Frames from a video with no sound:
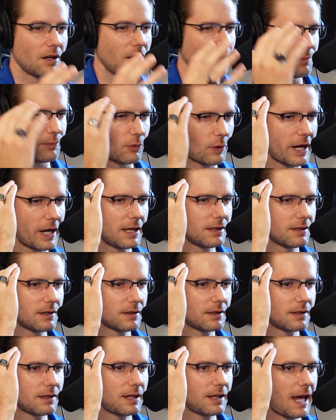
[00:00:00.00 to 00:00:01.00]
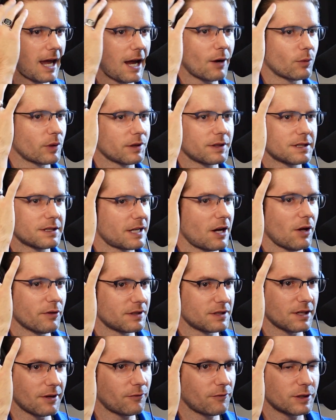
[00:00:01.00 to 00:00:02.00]
our brain can't really tell
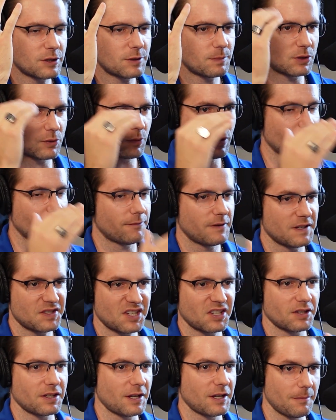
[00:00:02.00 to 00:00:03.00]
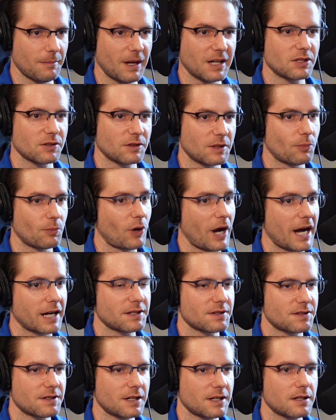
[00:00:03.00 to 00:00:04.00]
the difference between physically and mentally
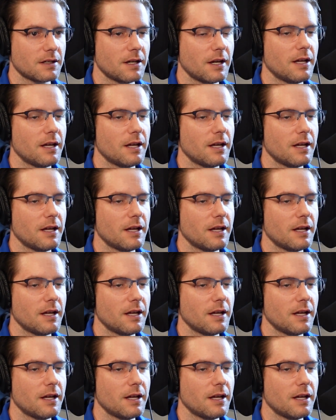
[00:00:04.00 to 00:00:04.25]
practicing.